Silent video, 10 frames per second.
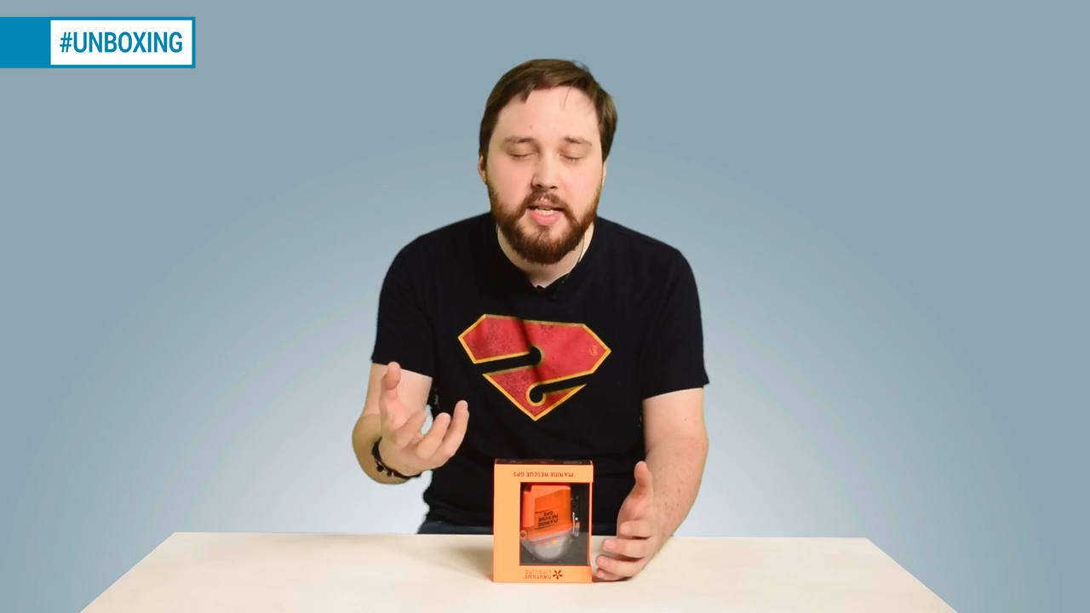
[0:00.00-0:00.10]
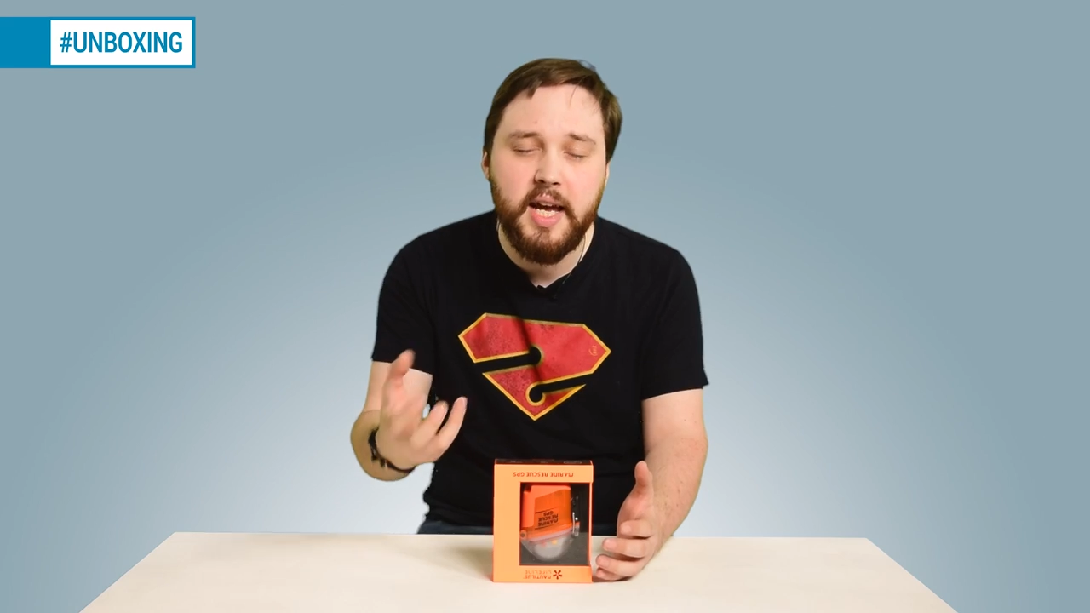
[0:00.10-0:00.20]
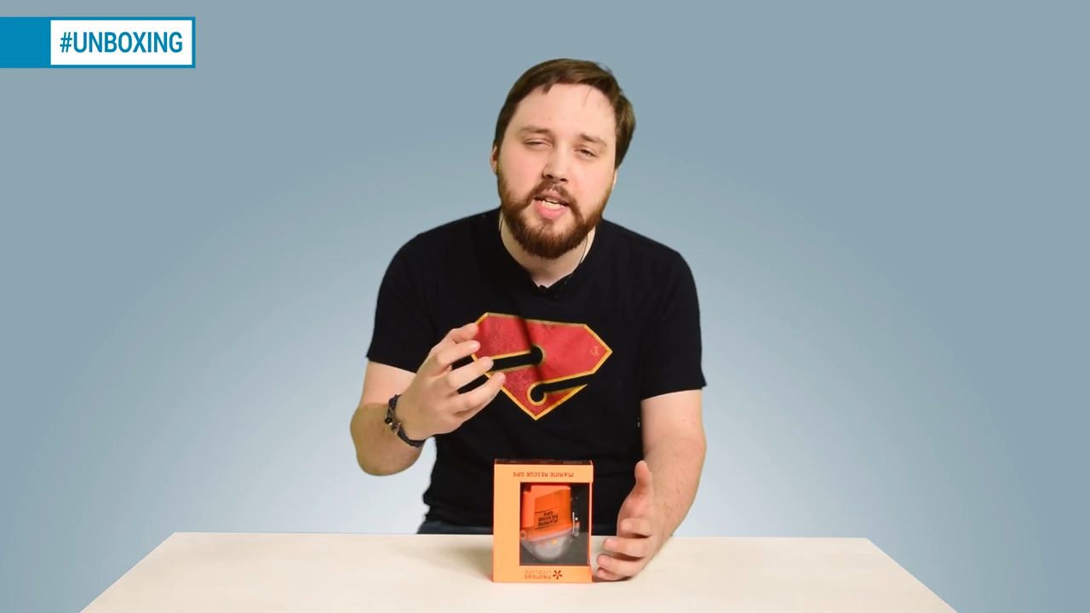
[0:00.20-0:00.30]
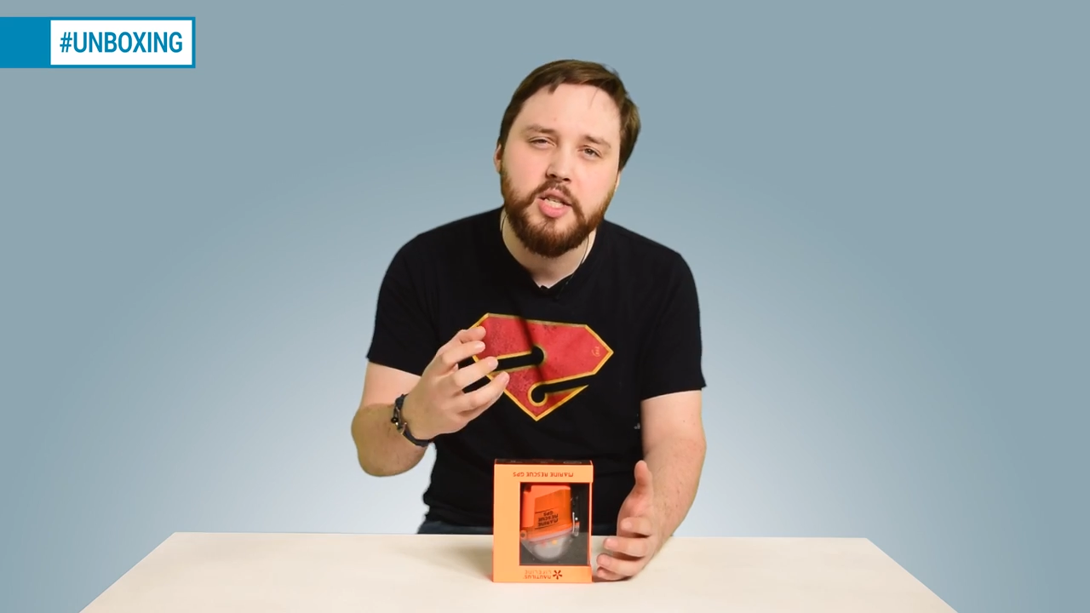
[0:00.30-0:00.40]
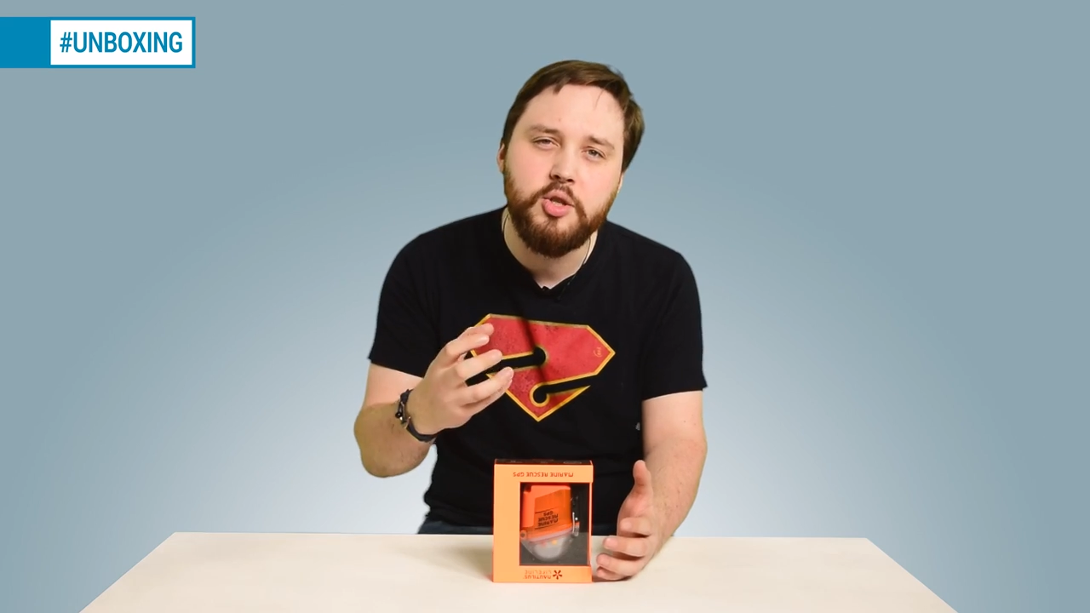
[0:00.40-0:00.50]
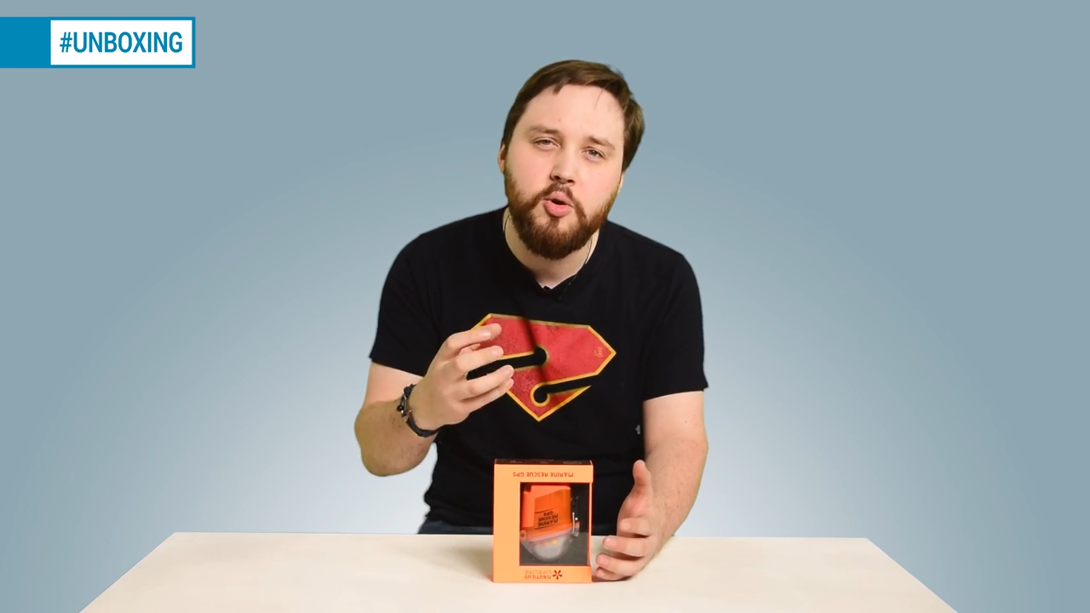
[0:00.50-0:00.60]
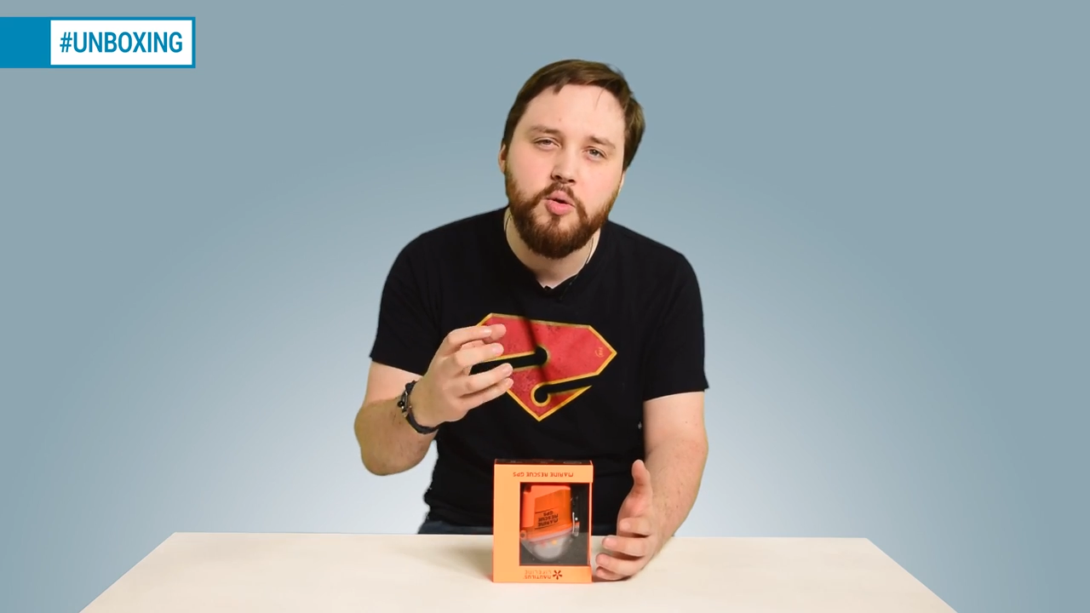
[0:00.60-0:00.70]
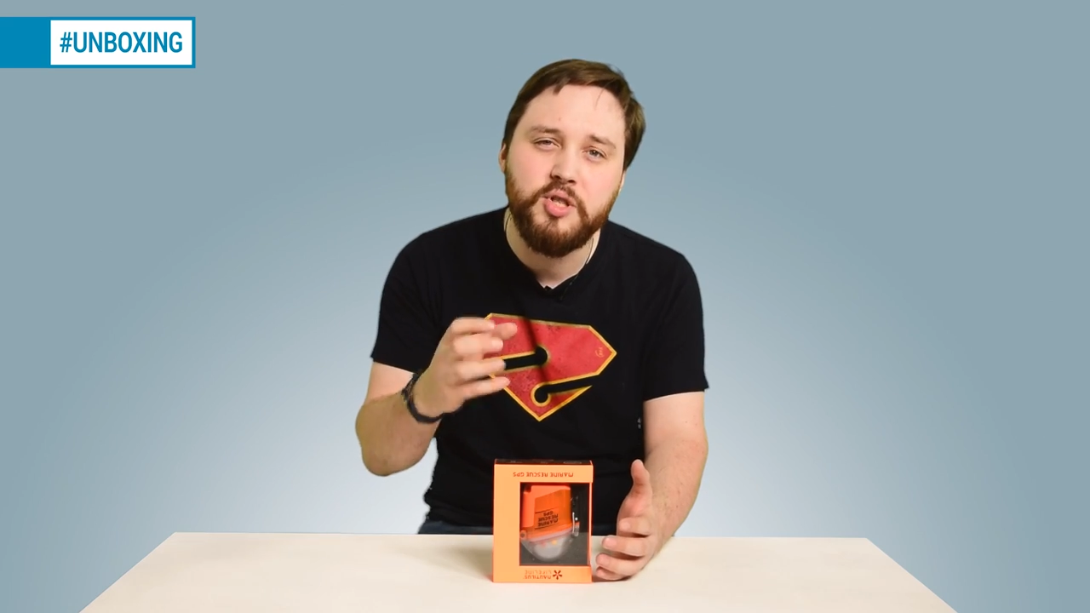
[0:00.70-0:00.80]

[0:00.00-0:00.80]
takes your